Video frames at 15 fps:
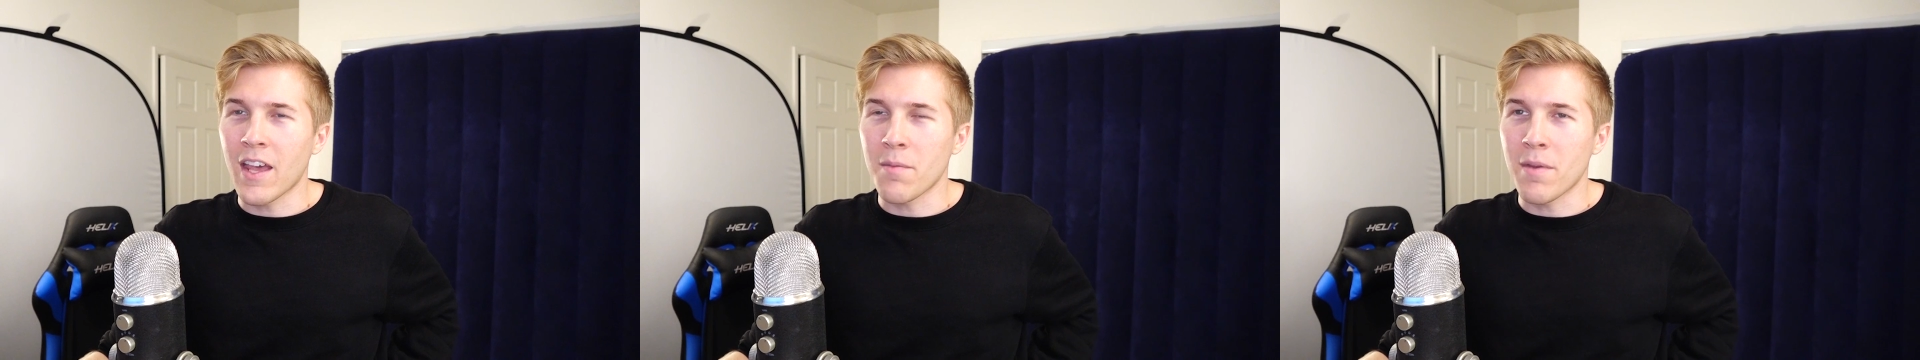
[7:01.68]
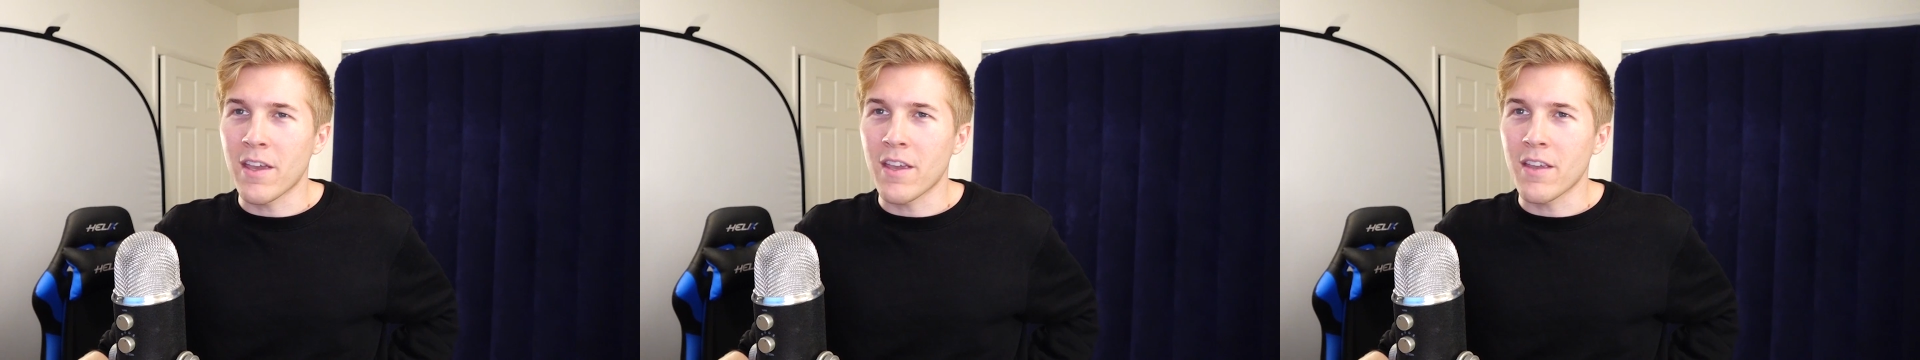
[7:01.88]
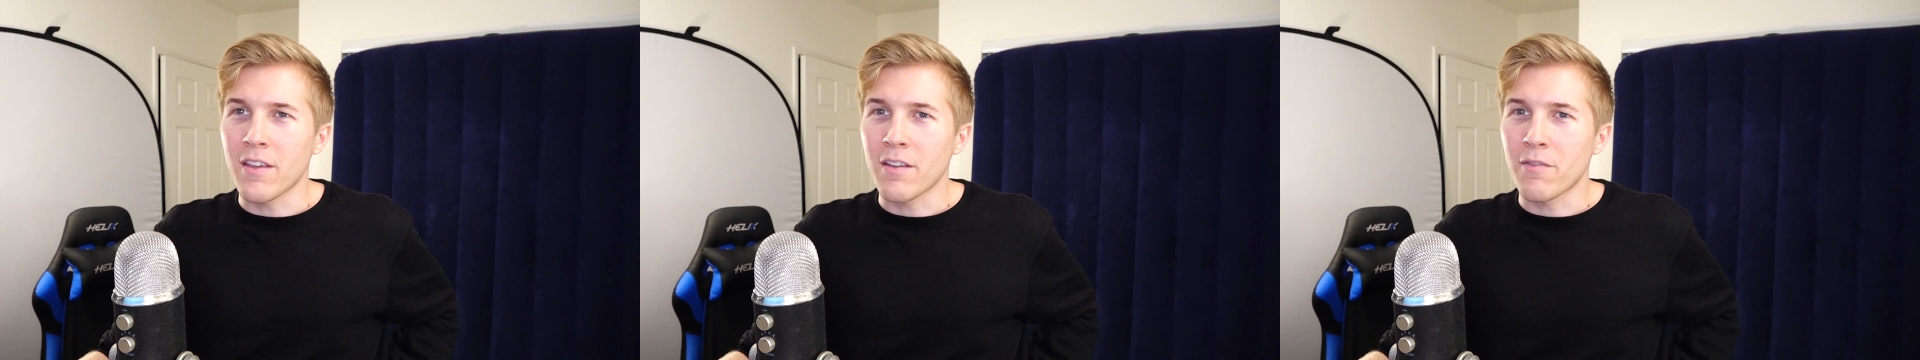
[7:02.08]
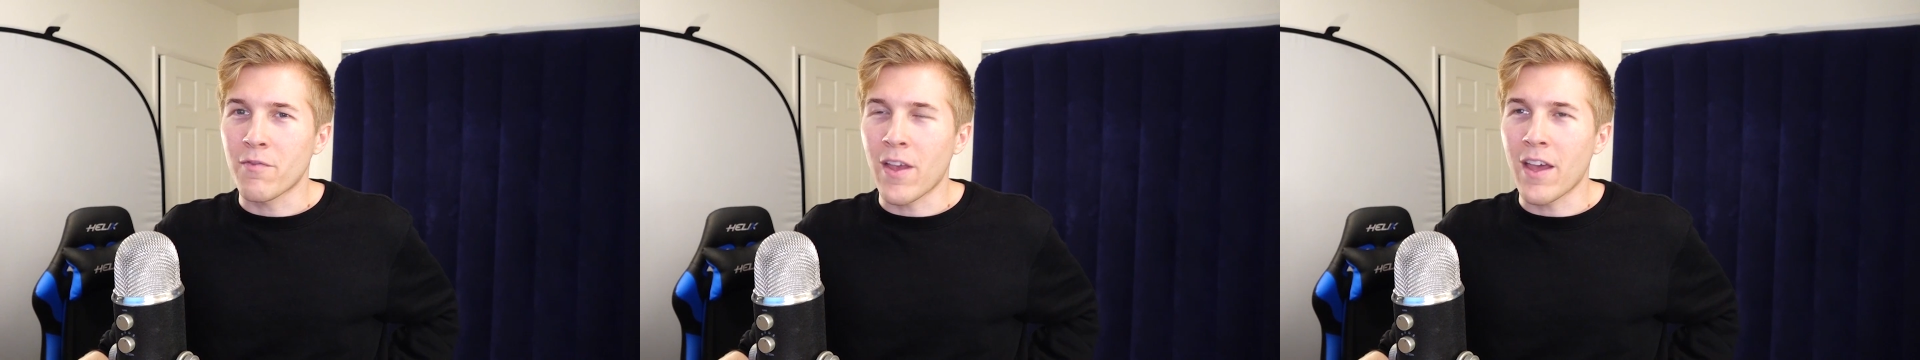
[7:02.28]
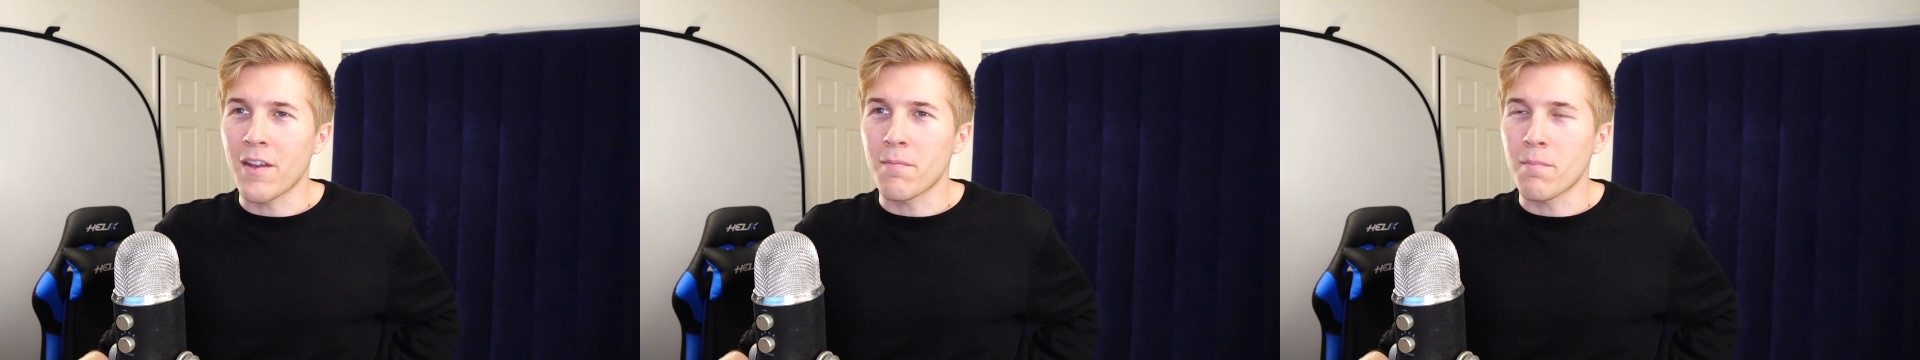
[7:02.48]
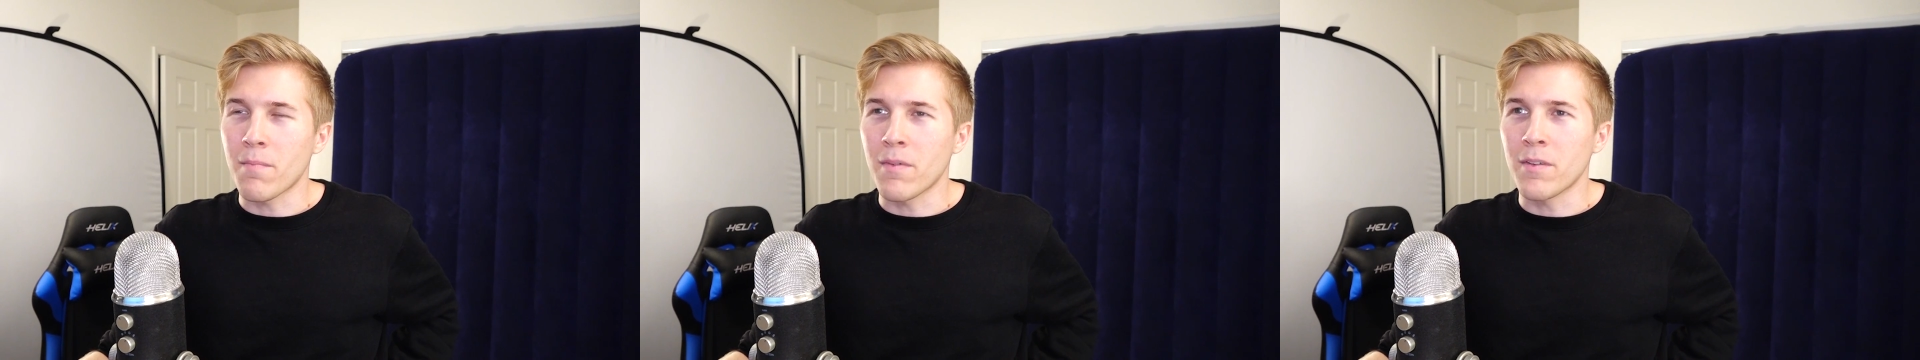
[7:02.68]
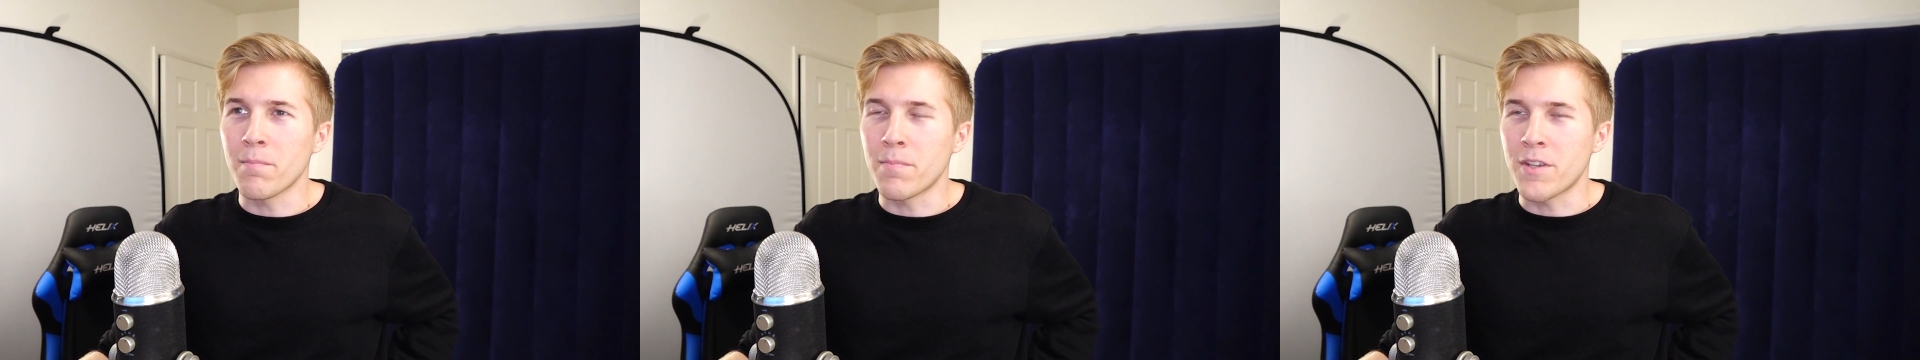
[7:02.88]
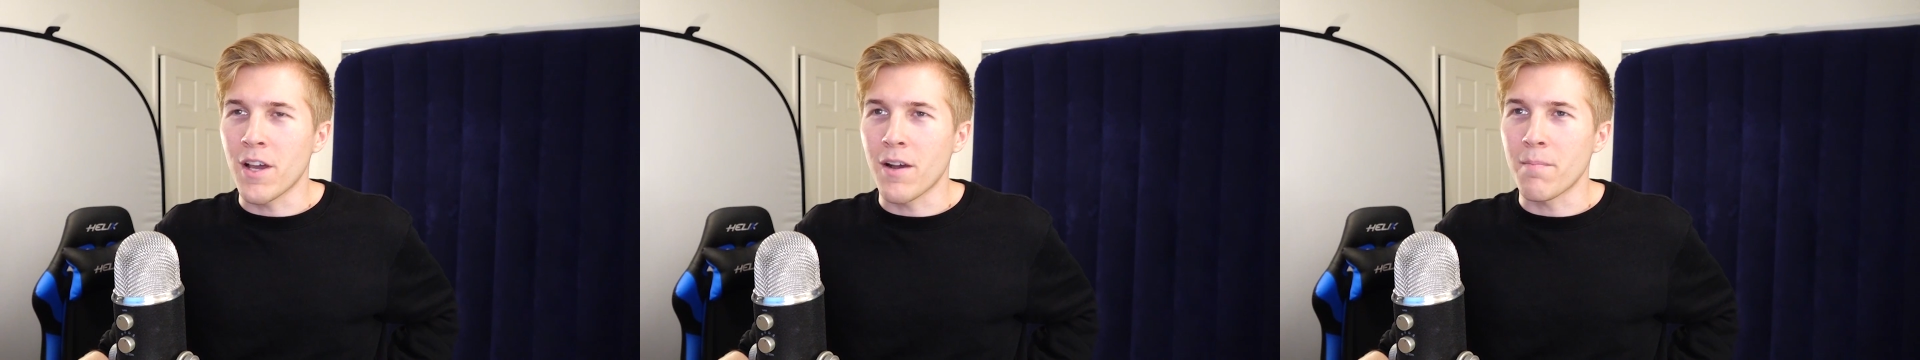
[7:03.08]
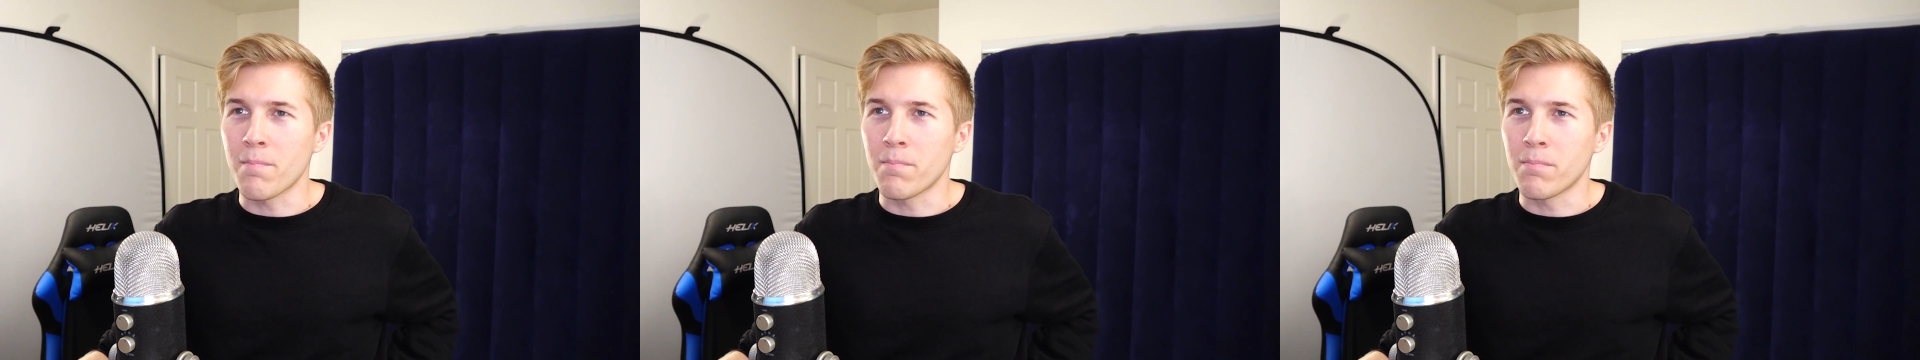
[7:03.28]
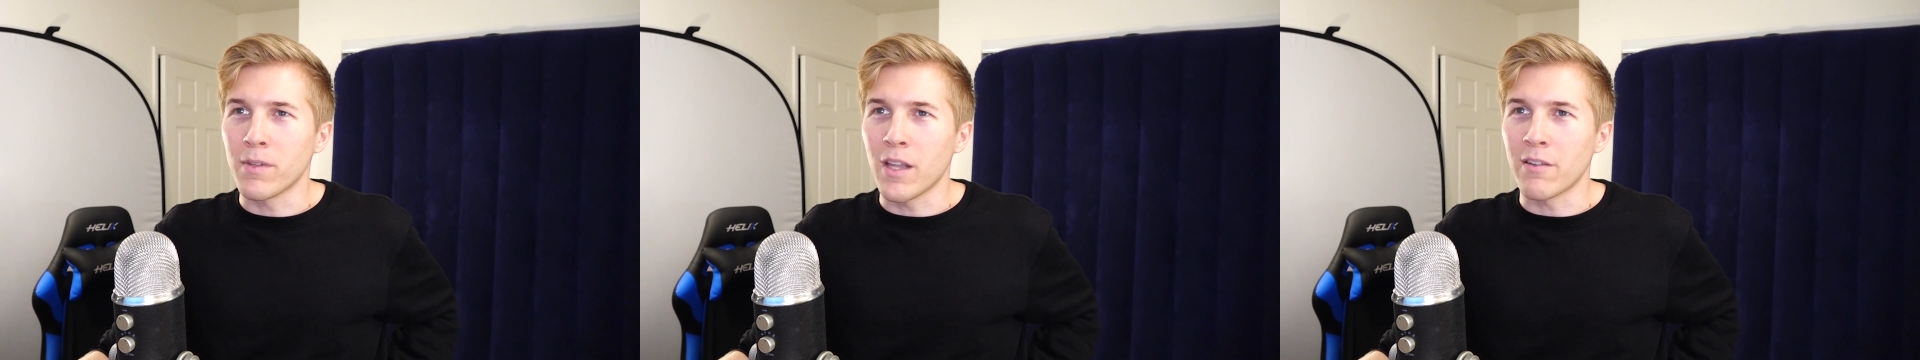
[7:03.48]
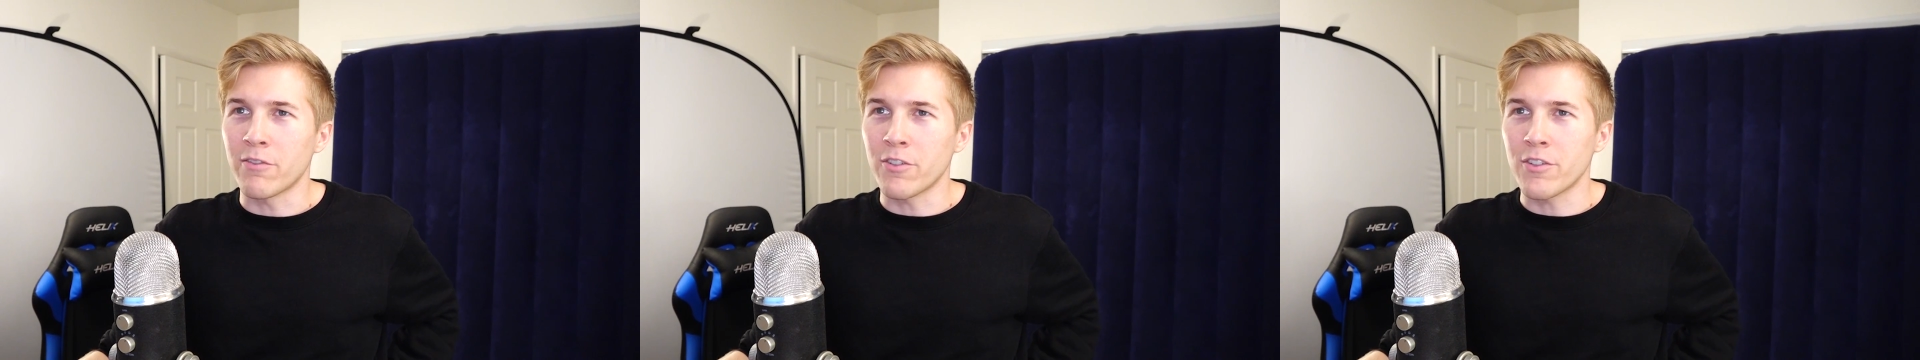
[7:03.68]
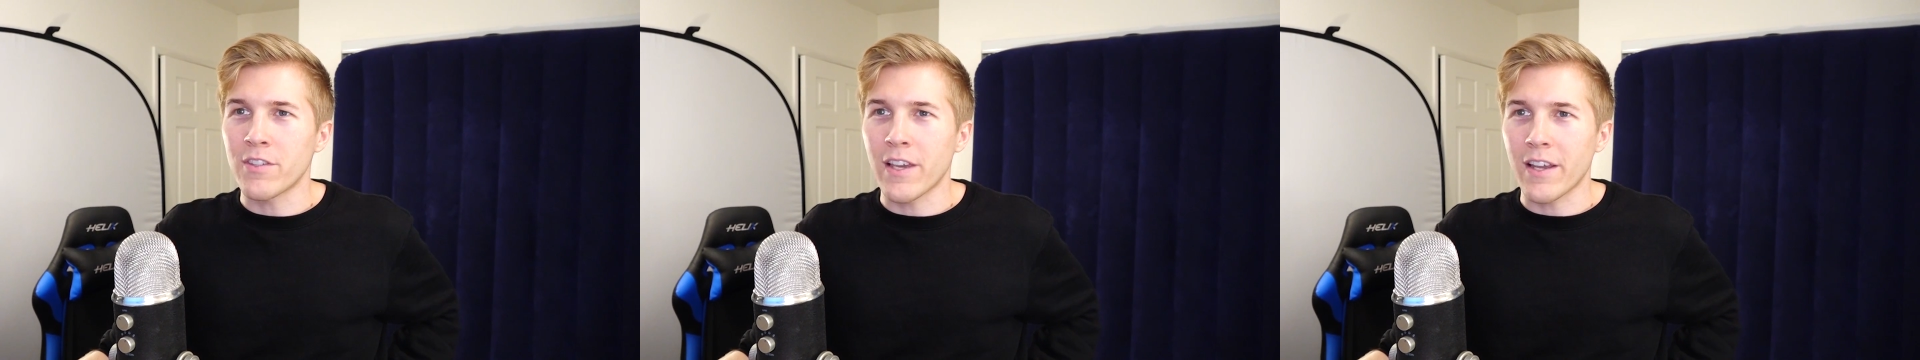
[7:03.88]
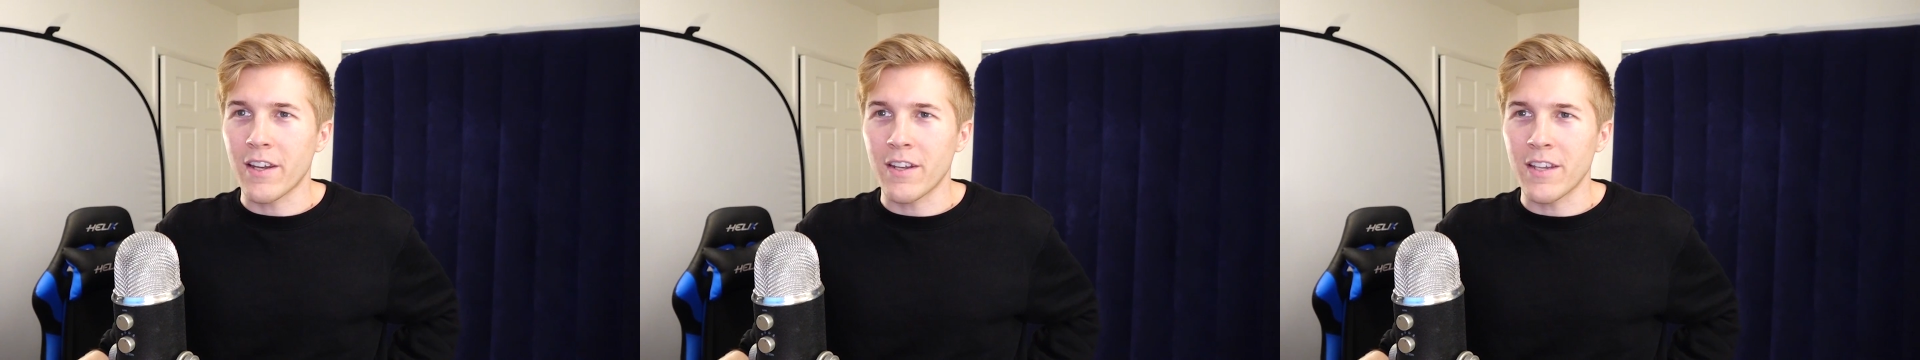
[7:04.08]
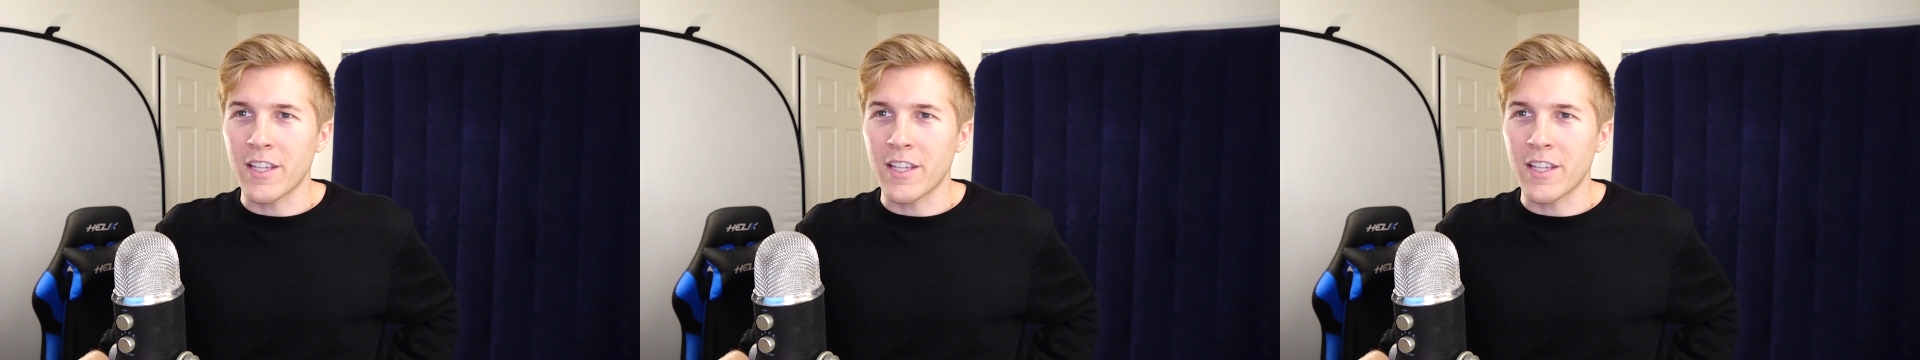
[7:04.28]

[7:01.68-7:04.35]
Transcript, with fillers: anime fan dumb lovers that can